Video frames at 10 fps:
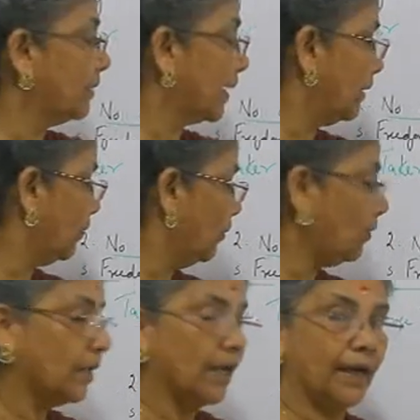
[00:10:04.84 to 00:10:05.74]
by
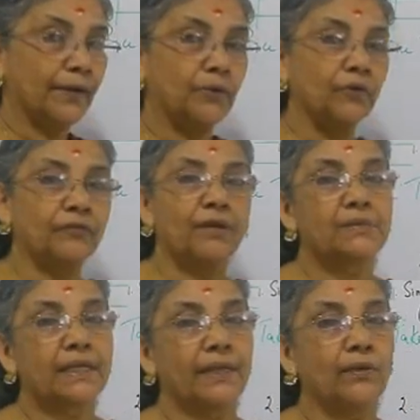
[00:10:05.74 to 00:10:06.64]
law, and new
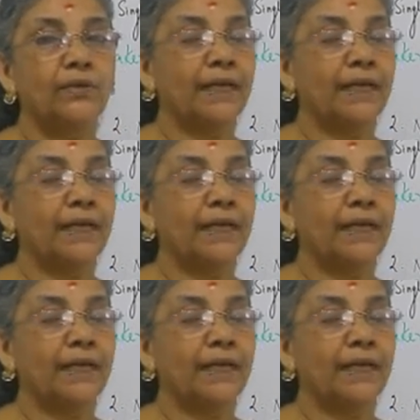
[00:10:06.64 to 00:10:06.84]
firms cannot